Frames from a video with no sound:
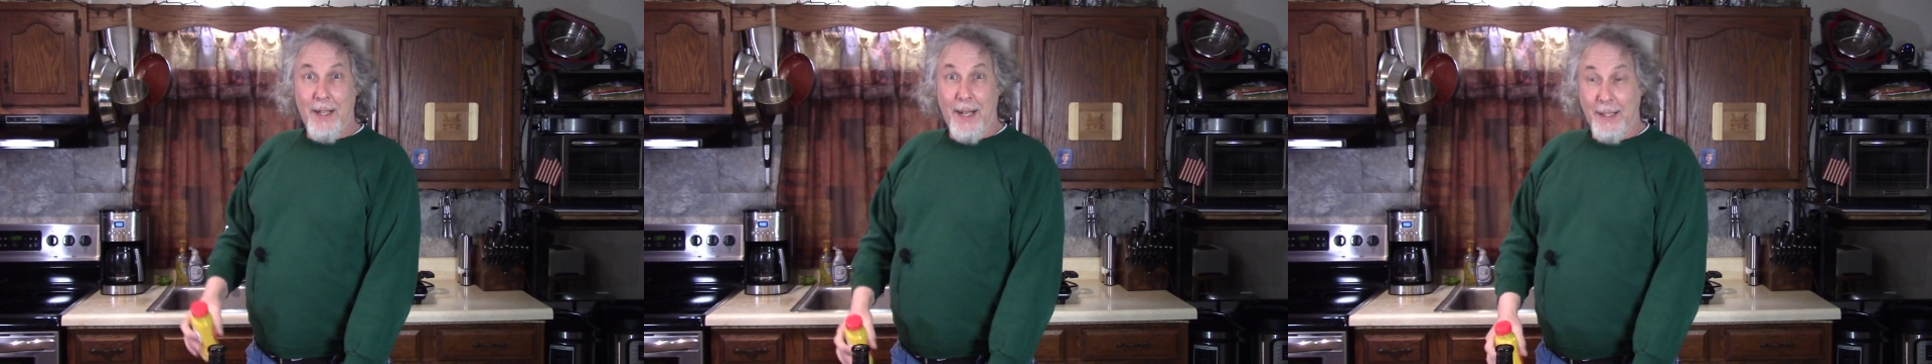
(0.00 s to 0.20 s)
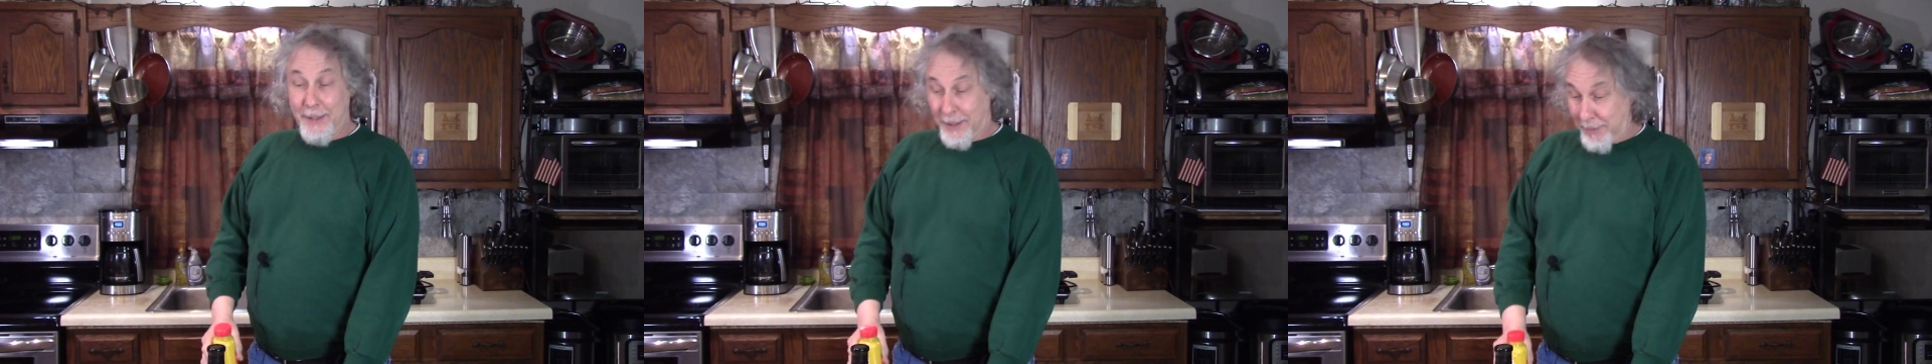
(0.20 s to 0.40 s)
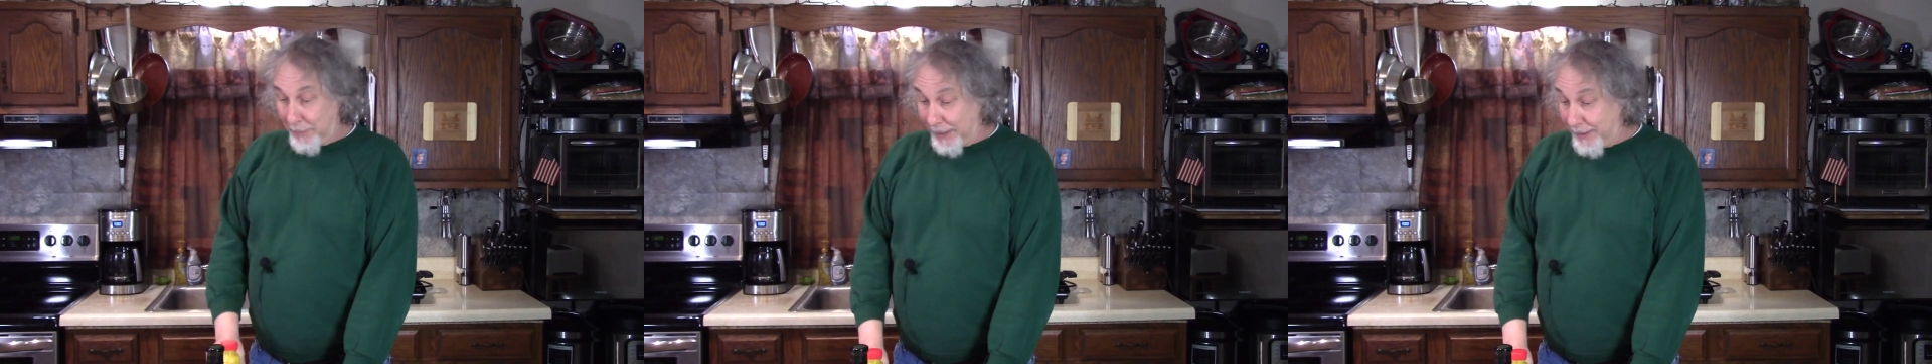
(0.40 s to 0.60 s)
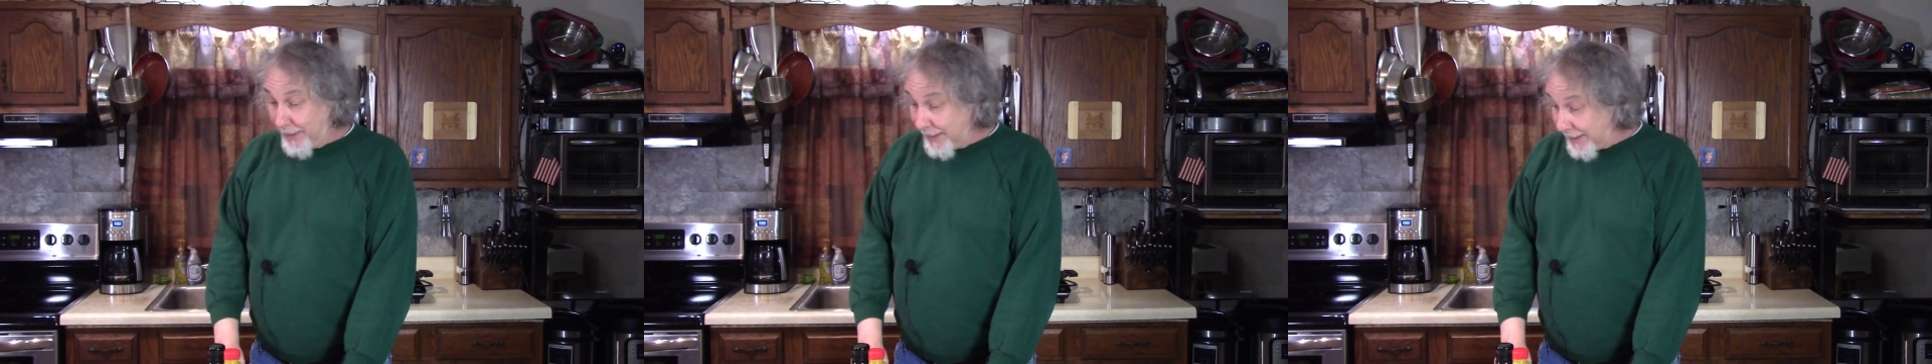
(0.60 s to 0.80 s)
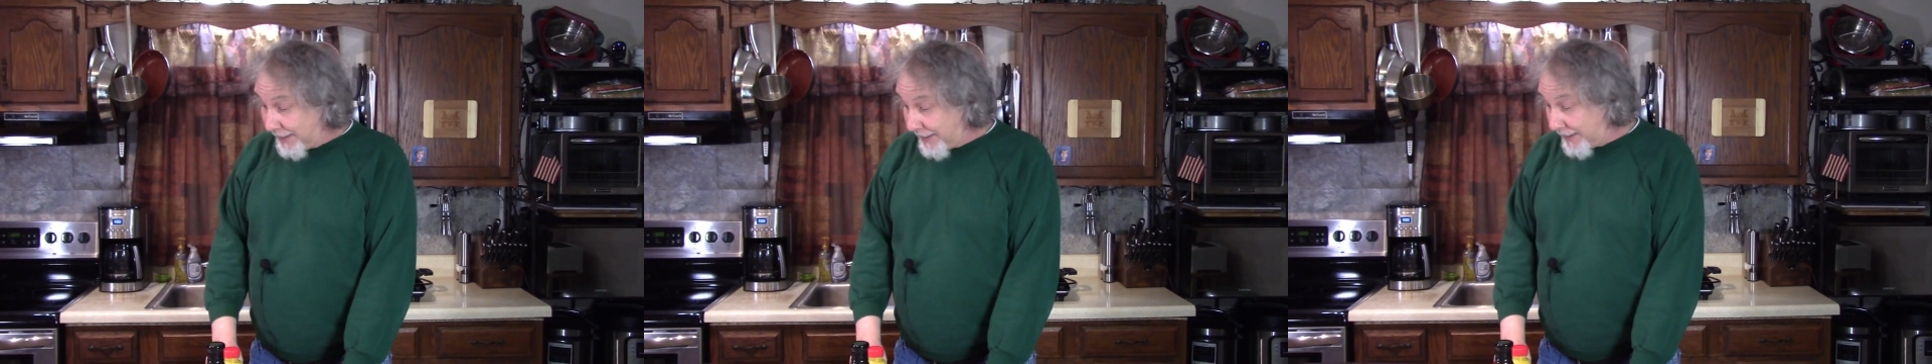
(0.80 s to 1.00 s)
That's gonna be
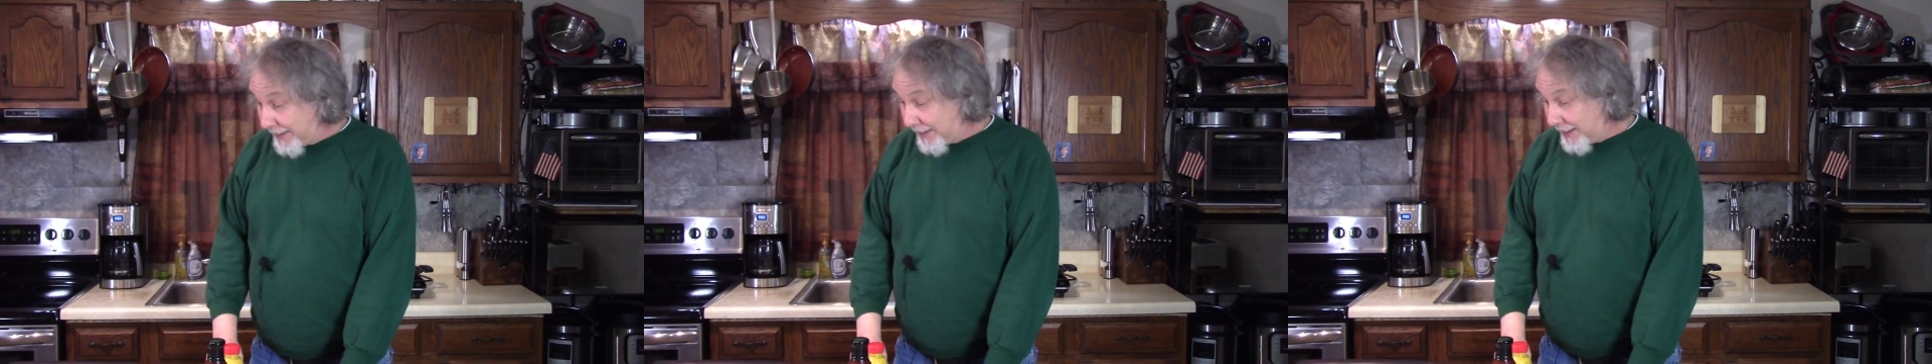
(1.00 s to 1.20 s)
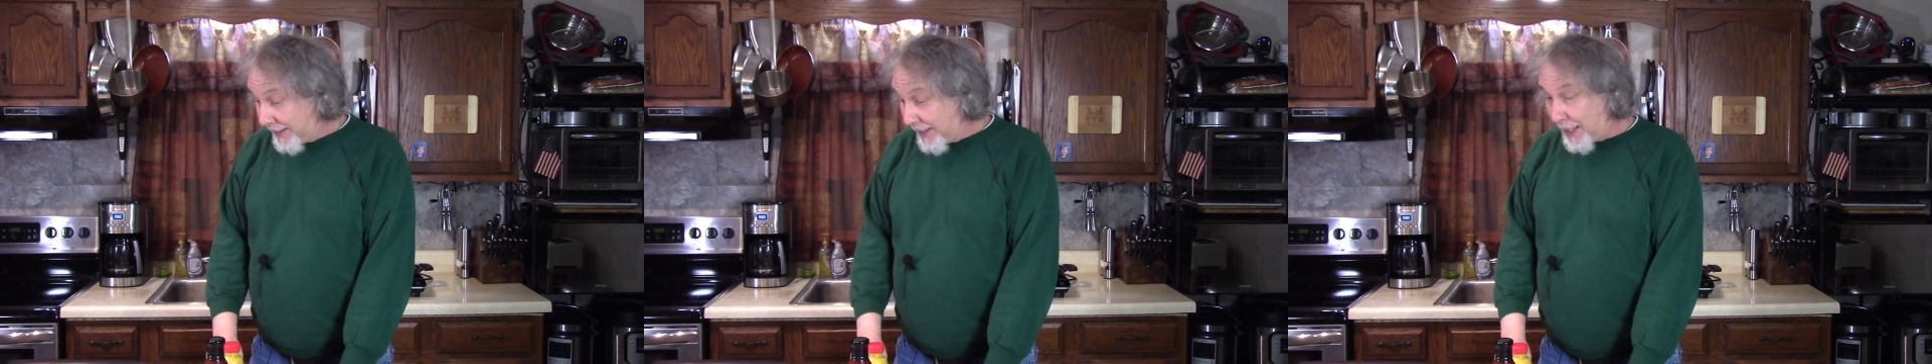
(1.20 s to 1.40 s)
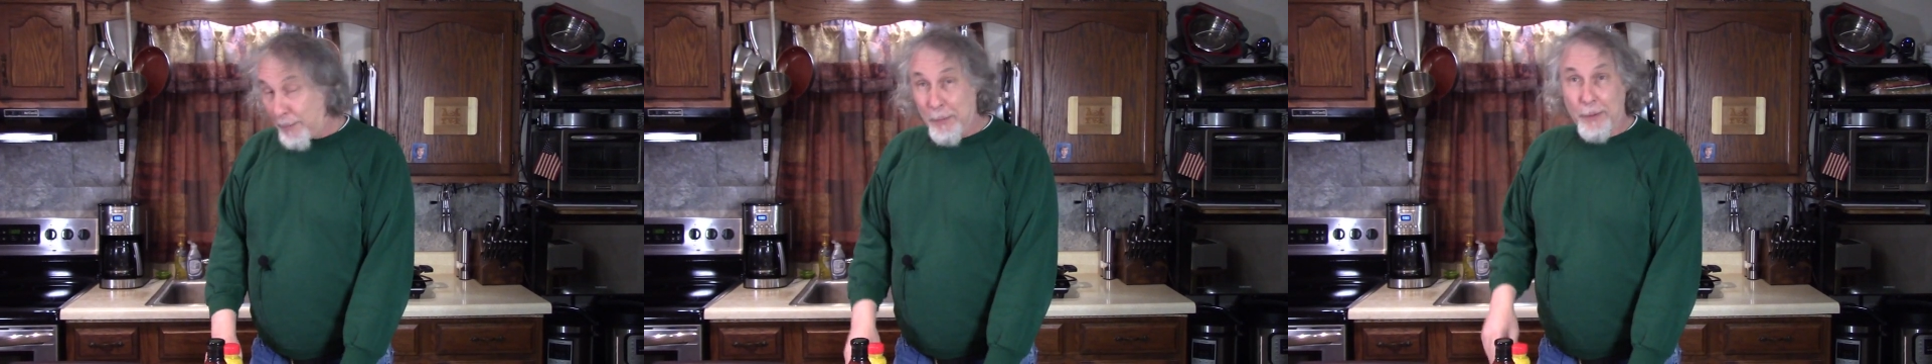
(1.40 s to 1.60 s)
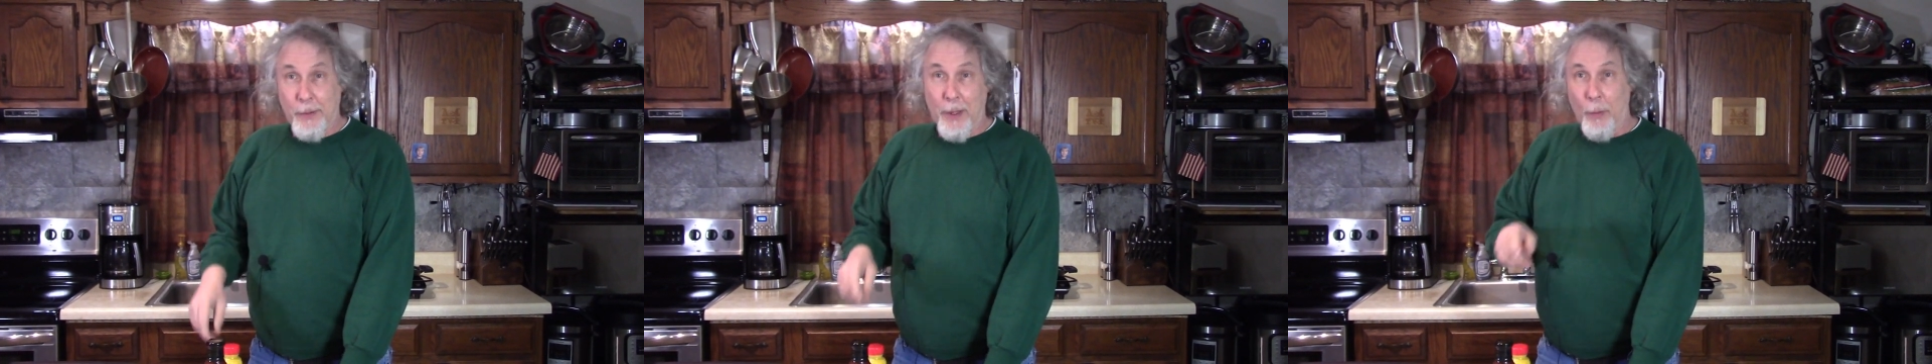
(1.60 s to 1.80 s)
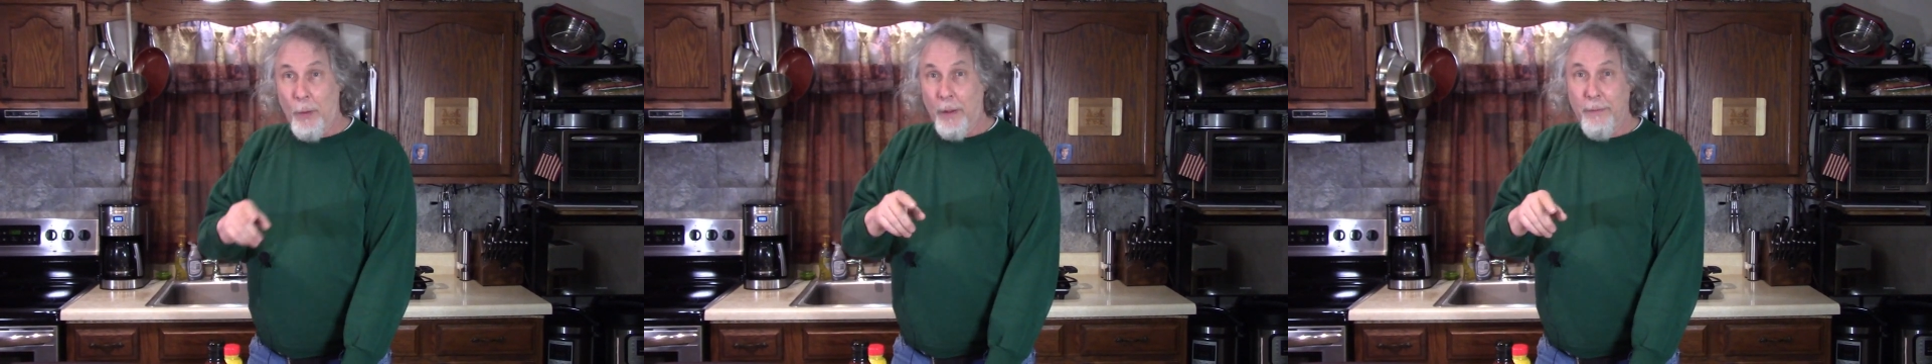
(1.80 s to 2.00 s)
good. I'm gonna
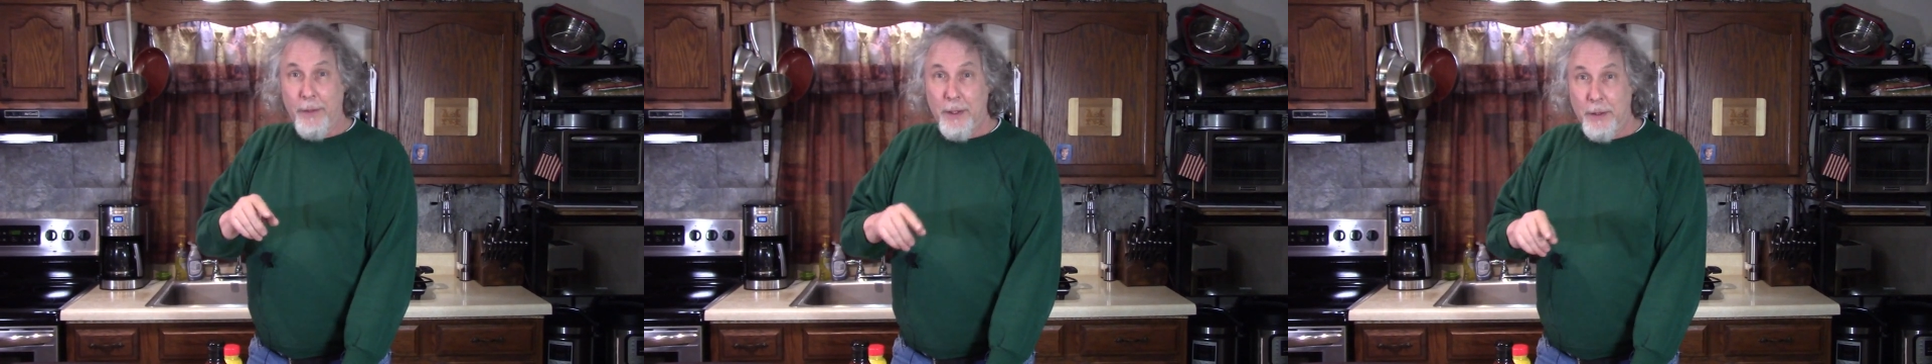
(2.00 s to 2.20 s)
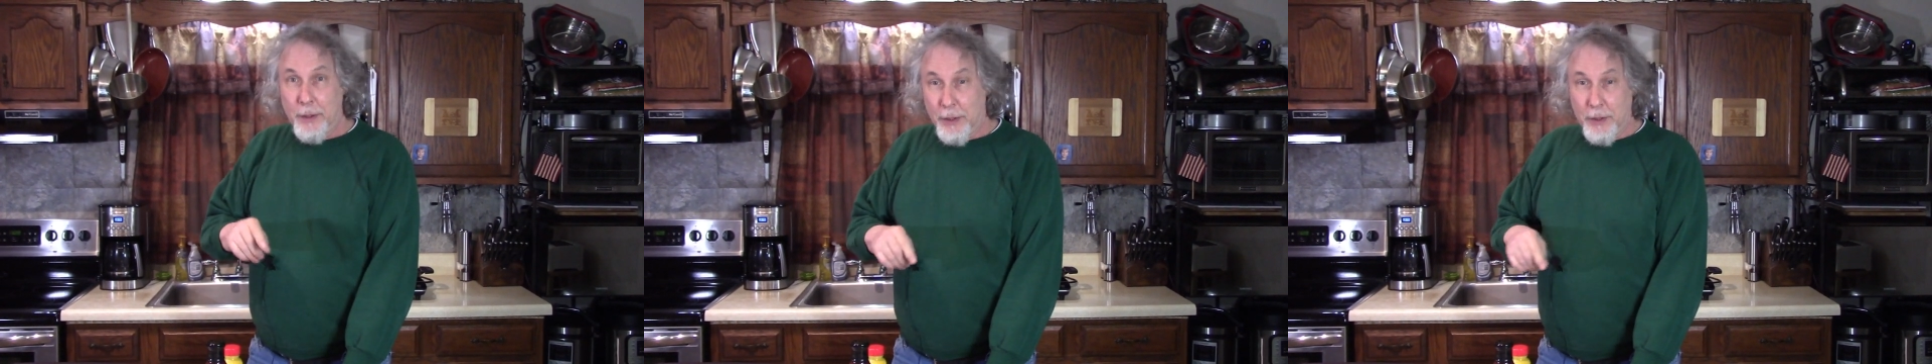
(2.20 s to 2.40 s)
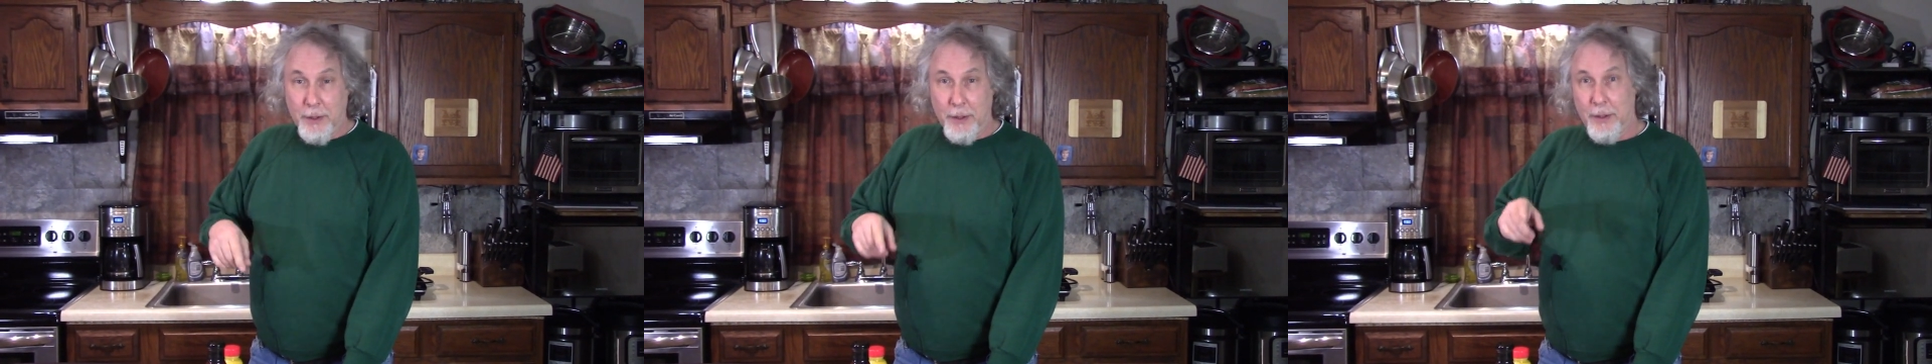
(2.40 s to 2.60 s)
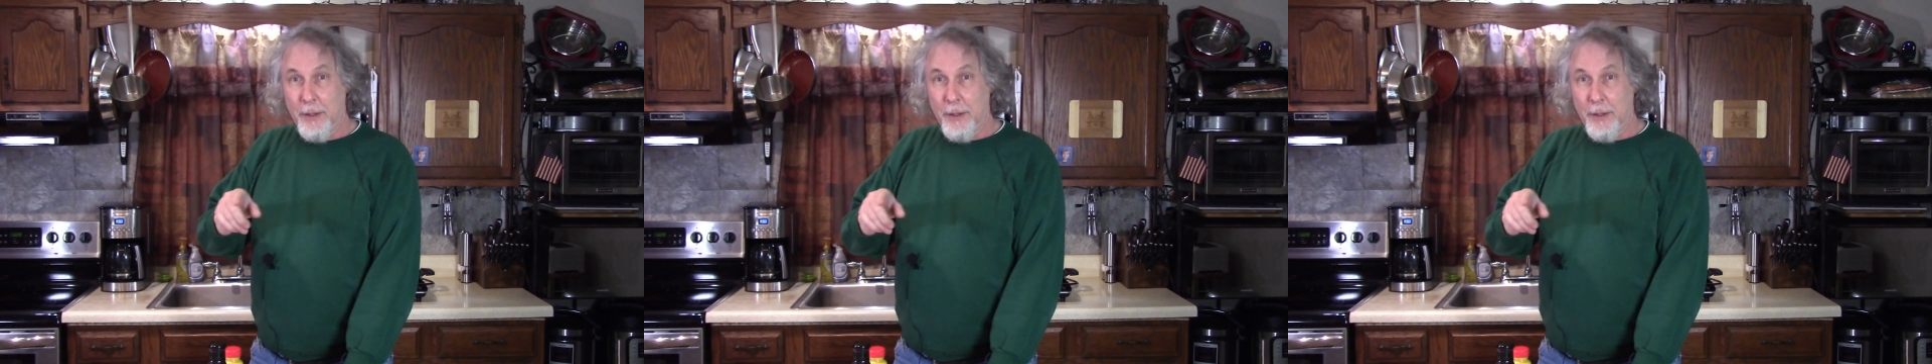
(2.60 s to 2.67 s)
try one of each.